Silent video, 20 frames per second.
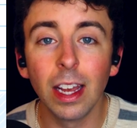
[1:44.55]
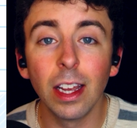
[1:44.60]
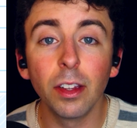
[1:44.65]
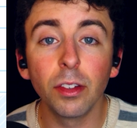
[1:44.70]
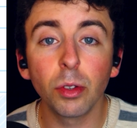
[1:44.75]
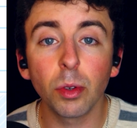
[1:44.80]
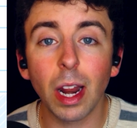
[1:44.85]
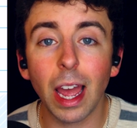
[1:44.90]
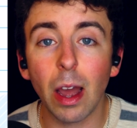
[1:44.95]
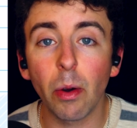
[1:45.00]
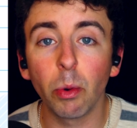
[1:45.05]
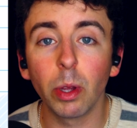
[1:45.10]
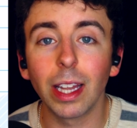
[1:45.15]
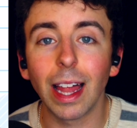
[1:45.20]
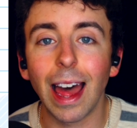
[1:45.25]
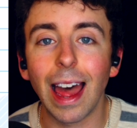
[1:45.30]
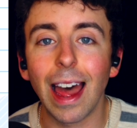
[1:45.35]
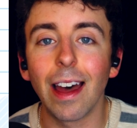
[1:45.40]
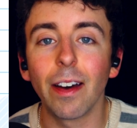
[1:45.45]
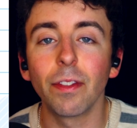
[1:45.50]
So now we'll
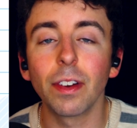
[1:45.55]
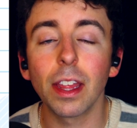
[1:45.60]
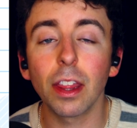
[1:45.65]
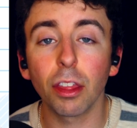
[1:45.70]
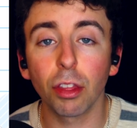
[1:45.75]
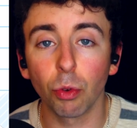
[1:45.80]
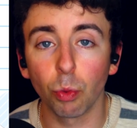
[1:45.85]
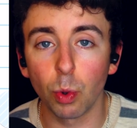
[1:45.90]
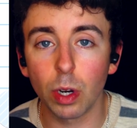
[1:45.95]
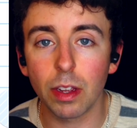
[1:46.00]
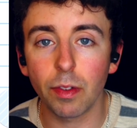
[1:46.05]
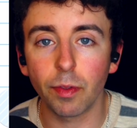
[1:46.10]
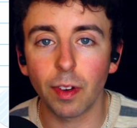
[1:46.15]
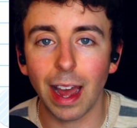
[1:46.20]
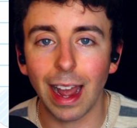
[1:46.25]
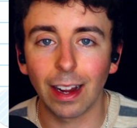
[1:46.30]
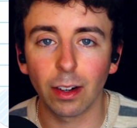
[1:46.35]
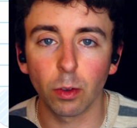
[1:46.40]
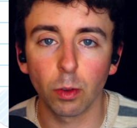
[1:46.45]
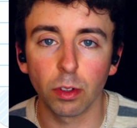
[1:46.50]
have three
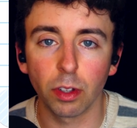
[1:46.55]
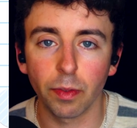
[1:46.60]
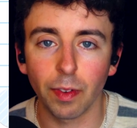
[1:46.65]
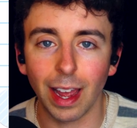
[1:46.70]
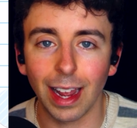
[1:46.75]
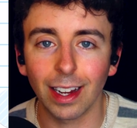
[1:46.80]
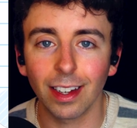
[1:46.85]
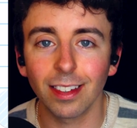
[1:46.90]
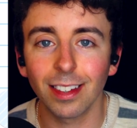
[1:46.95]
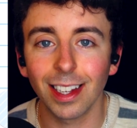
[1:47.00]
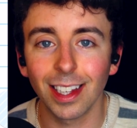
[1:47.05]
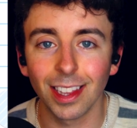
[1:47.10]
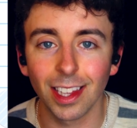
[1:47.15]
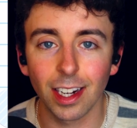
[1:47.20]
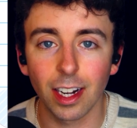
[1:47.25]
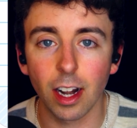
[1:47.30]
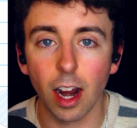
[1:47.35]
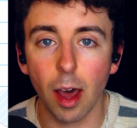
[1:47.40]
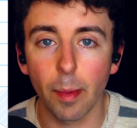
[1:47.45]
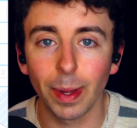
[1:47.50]
factors of x in the
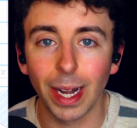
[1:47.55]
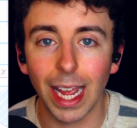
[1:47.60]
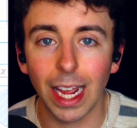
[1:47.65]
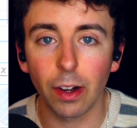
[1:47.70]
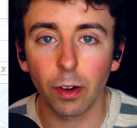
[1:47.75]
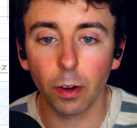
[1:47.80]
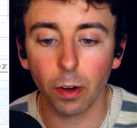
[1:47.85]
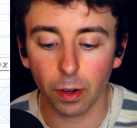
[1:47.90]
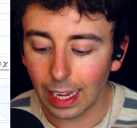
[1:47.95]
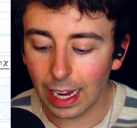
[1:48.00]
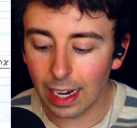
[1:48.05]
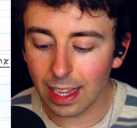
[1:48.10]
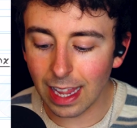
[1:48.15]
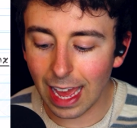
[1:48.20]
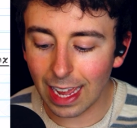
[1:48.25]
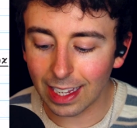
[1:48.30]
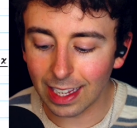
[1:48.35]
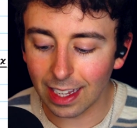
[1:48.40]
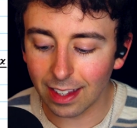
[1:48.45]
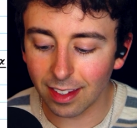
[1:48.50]
denominator. And
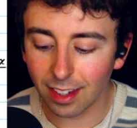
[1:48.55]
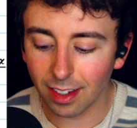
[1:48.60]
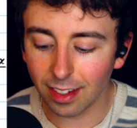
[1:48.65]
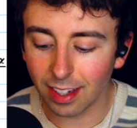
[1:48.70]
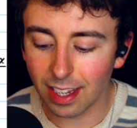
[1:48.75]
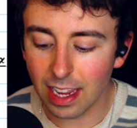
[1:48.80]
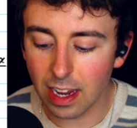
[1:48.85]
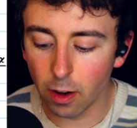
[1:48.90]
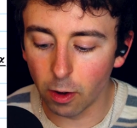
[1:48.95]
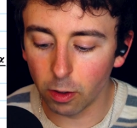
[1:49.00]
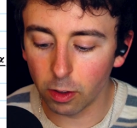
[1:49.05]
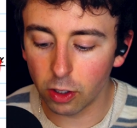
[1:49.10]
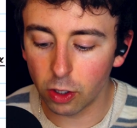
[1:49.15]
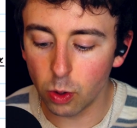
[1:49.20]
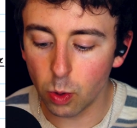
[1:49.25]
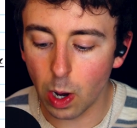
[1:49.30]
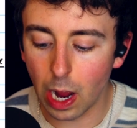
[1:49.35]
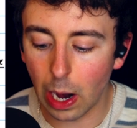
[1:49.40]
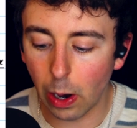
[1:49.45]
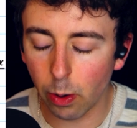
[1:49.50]
that gets us here
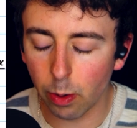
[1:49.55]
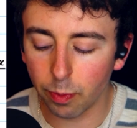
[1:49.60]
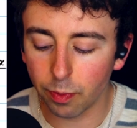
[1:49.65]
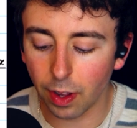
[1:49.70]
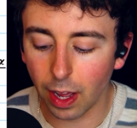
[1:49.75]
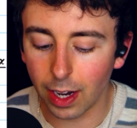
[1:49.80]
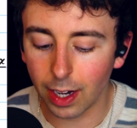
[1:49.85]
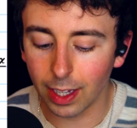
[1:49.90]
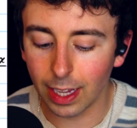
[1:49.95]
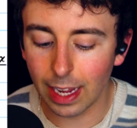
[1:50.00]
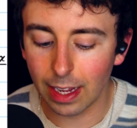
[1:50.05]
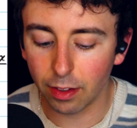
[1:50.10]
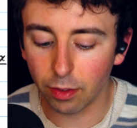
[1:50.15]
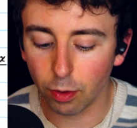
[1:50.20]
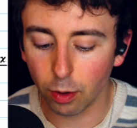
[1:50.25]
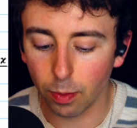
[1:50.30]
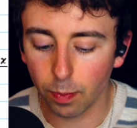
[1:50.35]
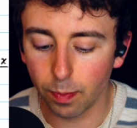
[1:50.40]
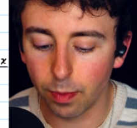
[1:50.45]
to our final answer.